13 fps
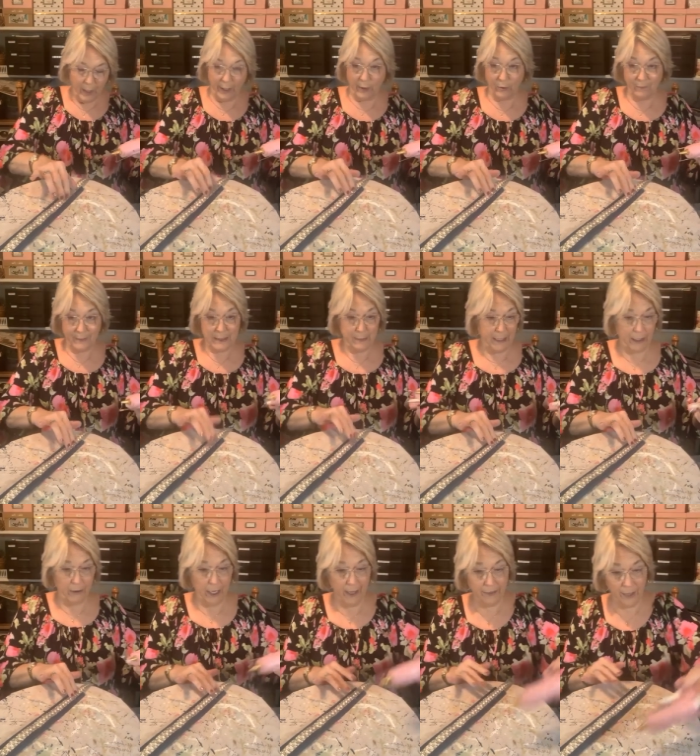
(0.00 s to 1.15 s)
Well, it's
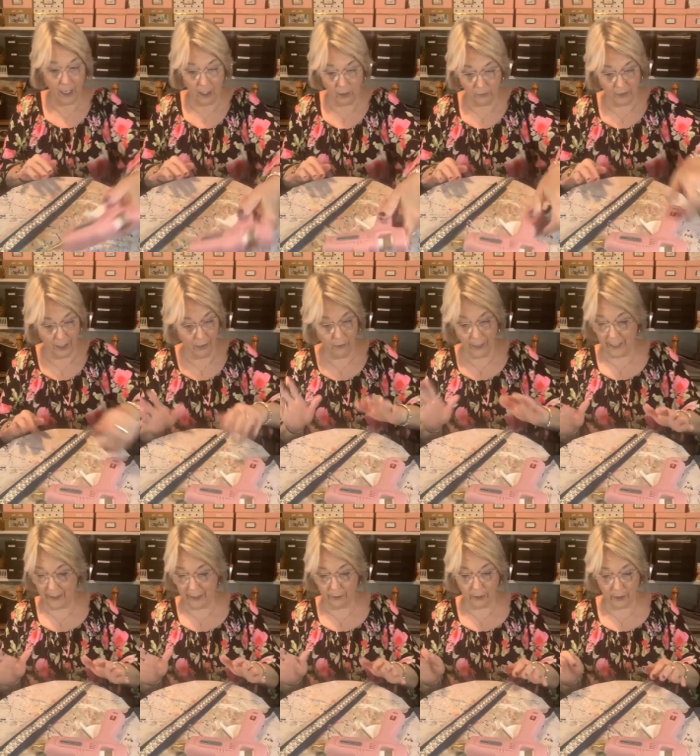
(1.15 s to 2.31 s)
better than I thought. Y'all
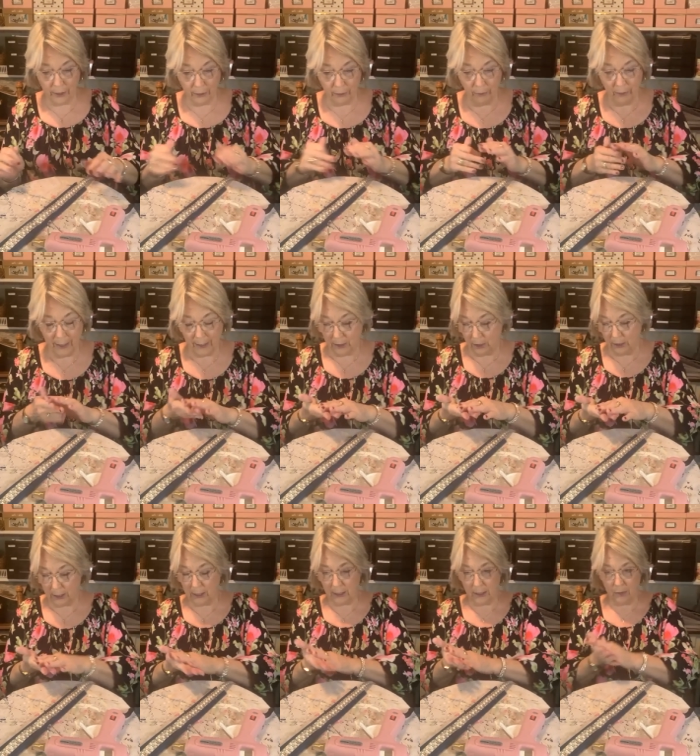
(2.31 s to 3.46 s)
had no clue. I
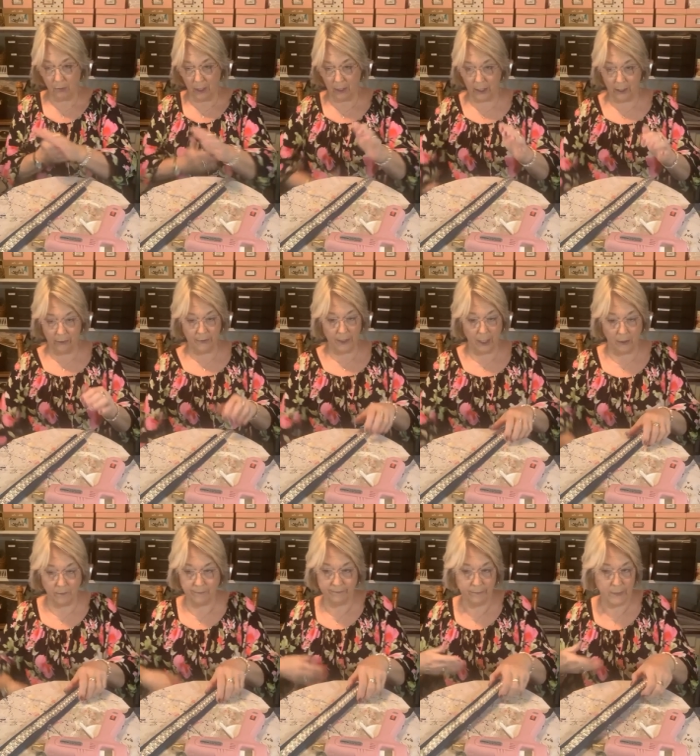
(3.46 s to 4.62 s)
looked at this a while ago and
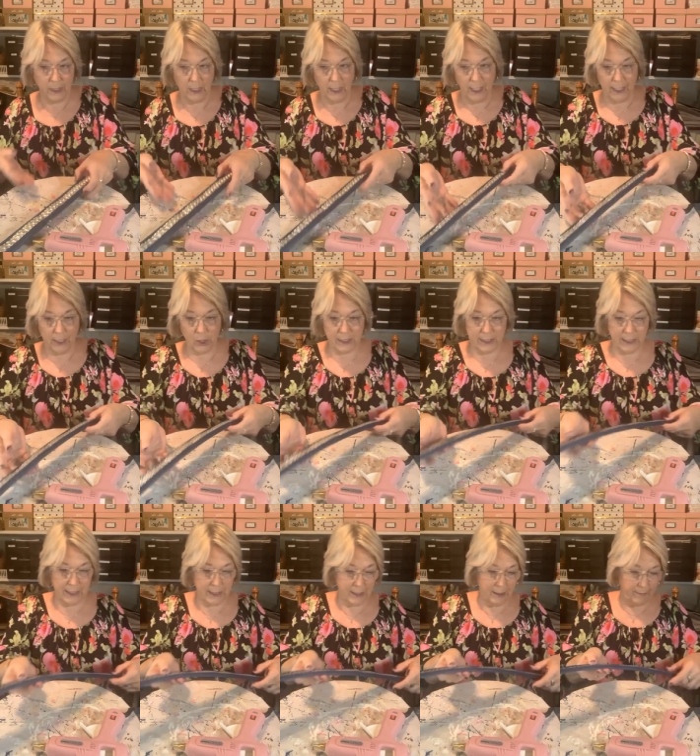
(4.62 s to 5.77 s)
thought, it
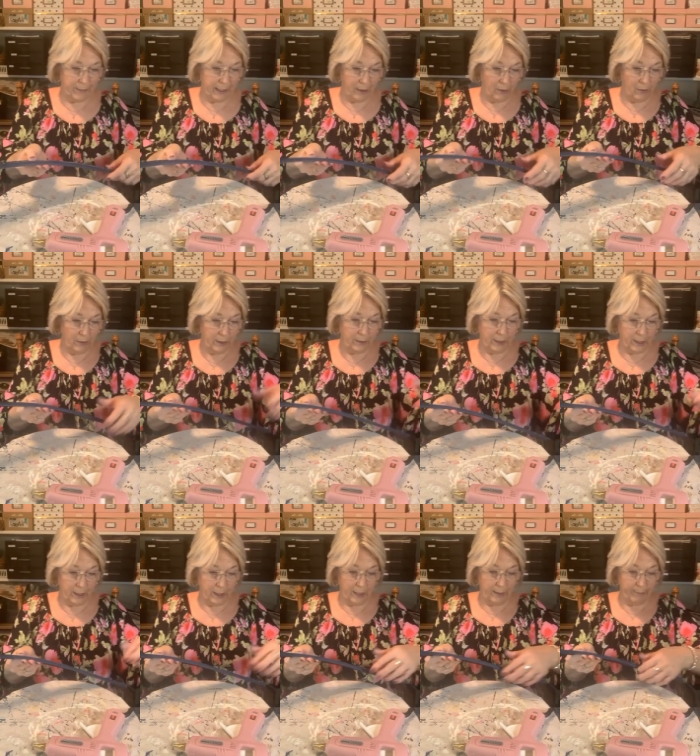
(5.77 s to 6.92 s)
just needs something now.
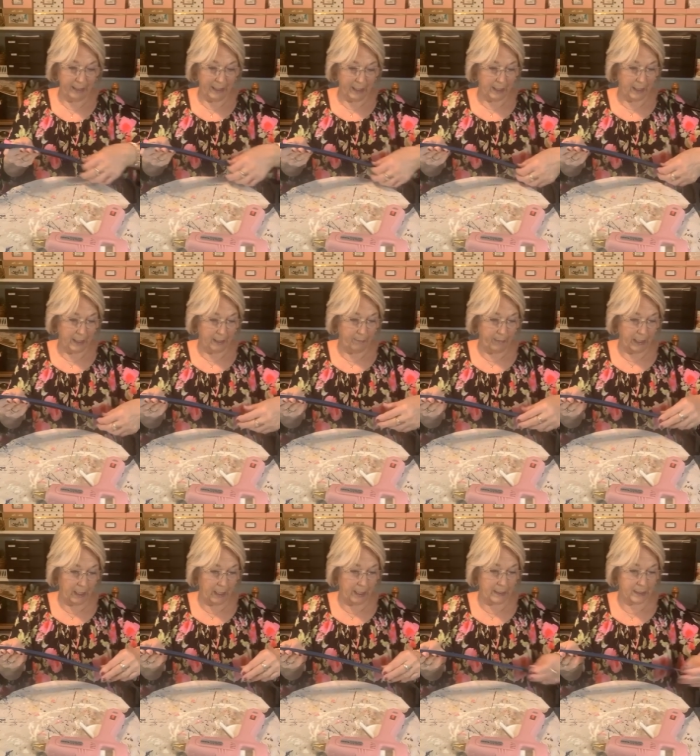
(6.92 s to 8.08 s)
Bending it in a
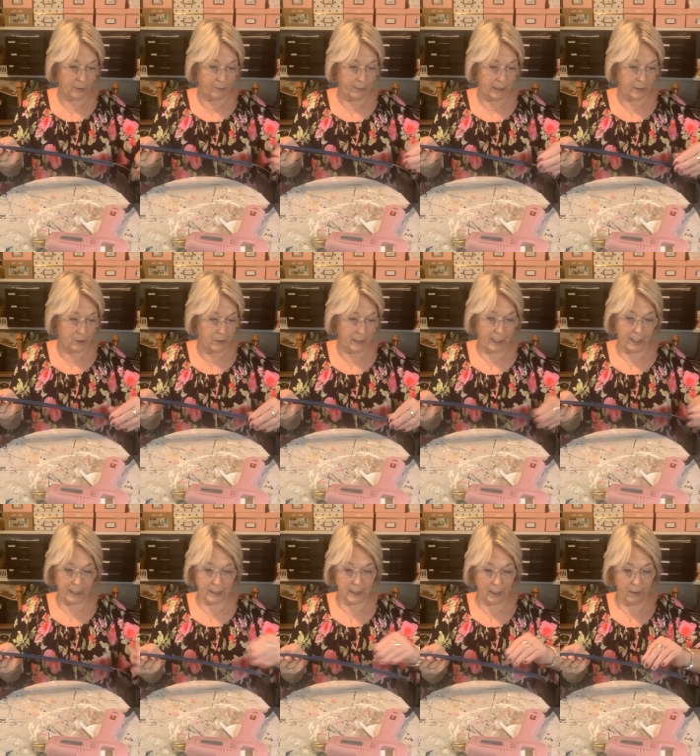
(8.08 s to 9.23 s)
minute, it's going to be a
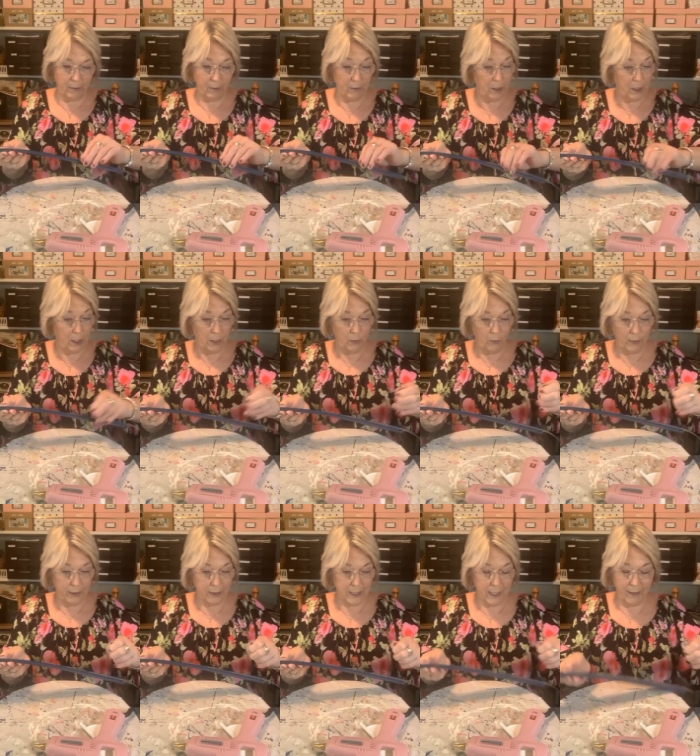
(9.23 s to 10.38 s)
trick. So,
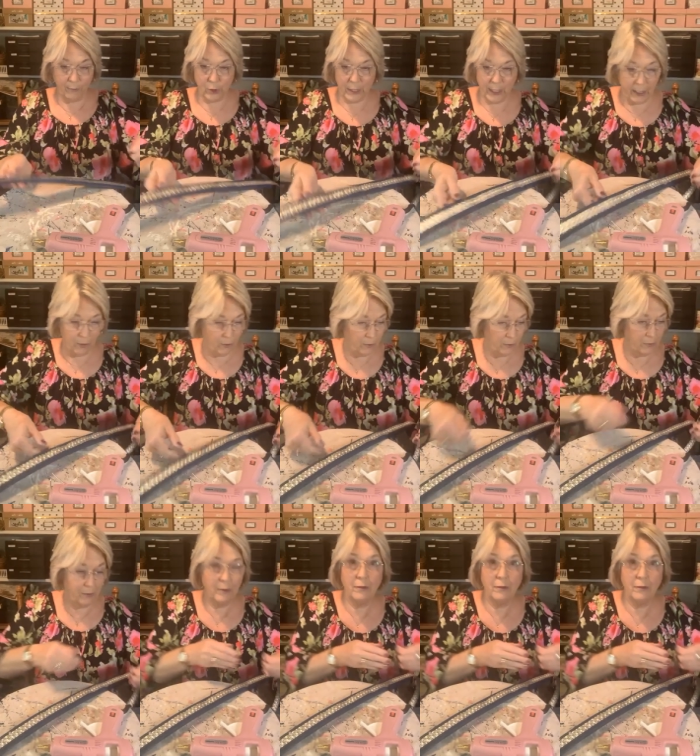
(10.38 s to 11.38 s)
well, time will tell.